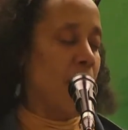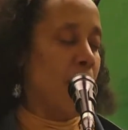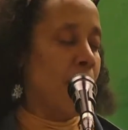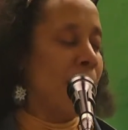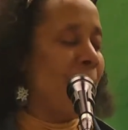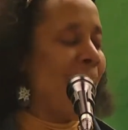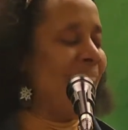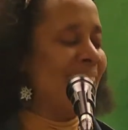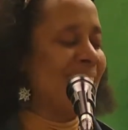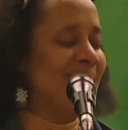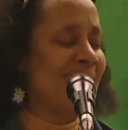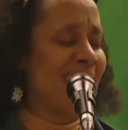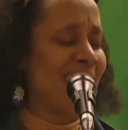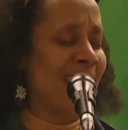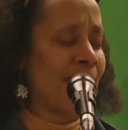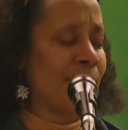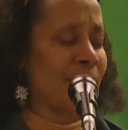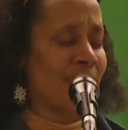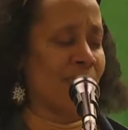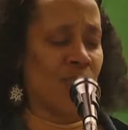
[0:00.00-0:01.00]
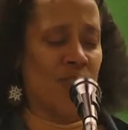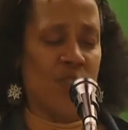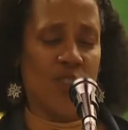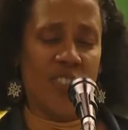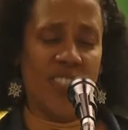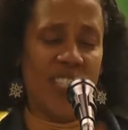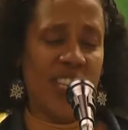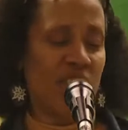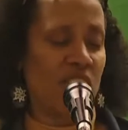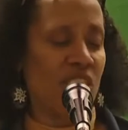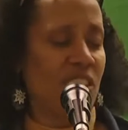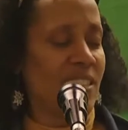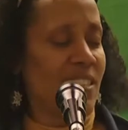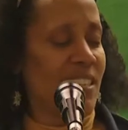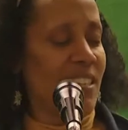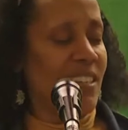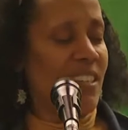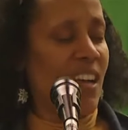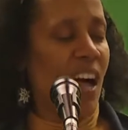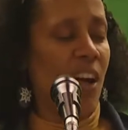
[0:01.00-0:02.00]
My names and traditions
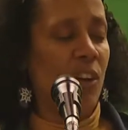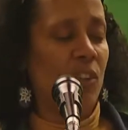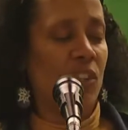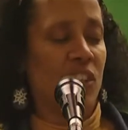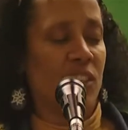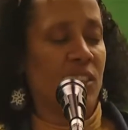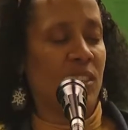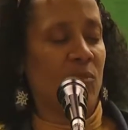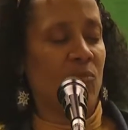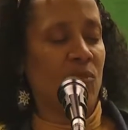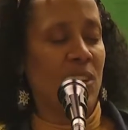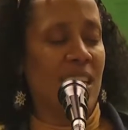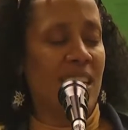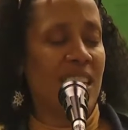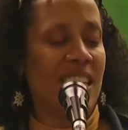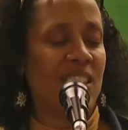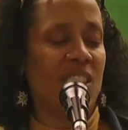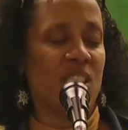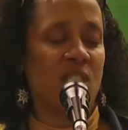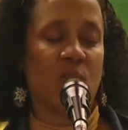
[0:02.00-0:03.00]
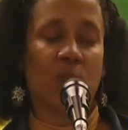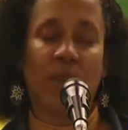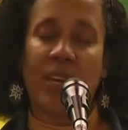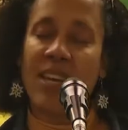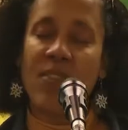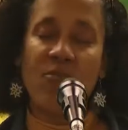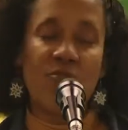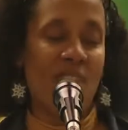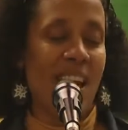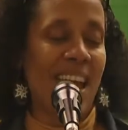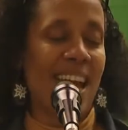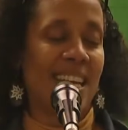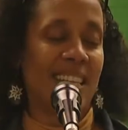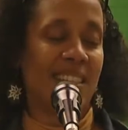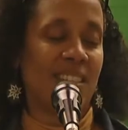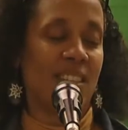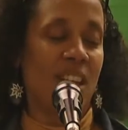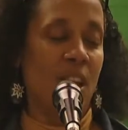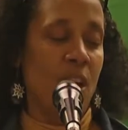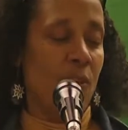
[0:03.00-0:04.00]
and cultures and religions were
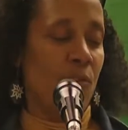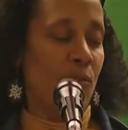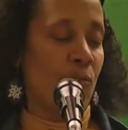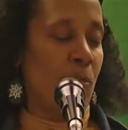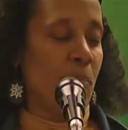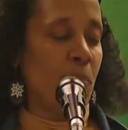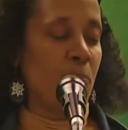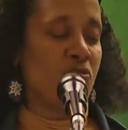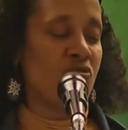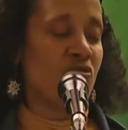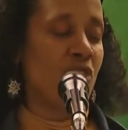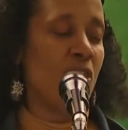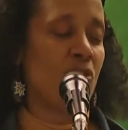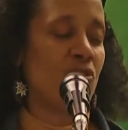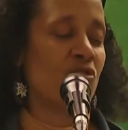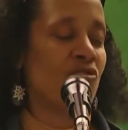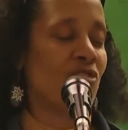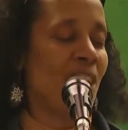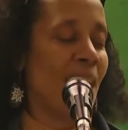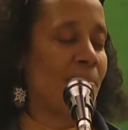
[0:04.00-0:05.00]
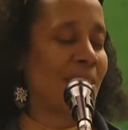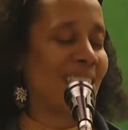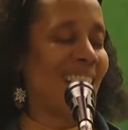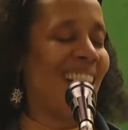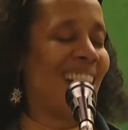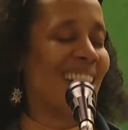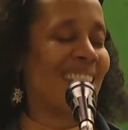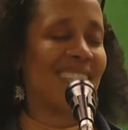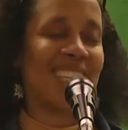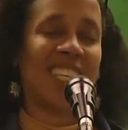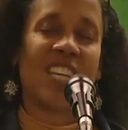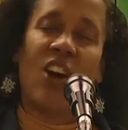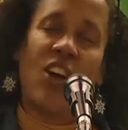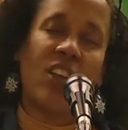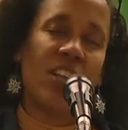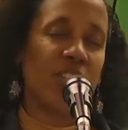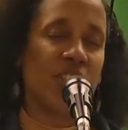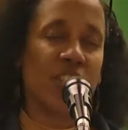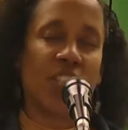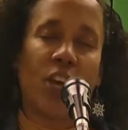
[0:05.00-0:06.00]
erased through programmed
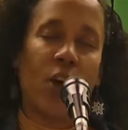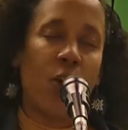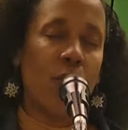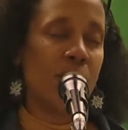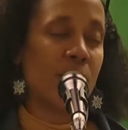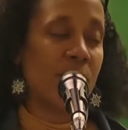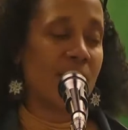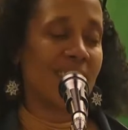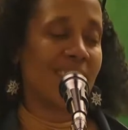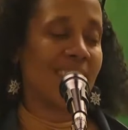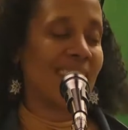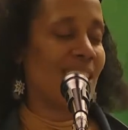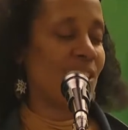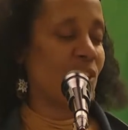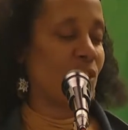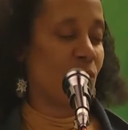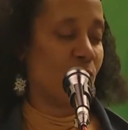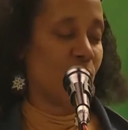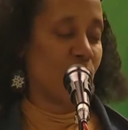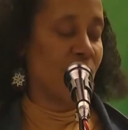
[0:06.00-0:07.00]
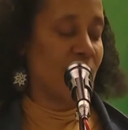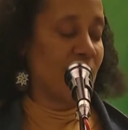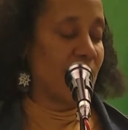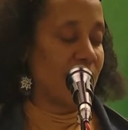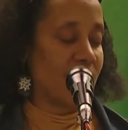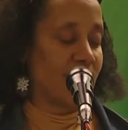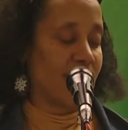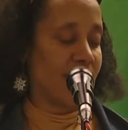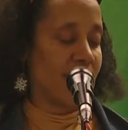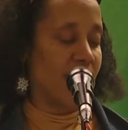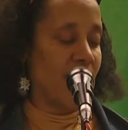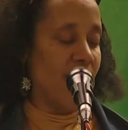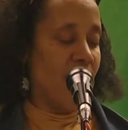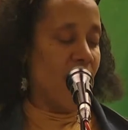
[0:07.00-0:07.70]
ideology over centuries.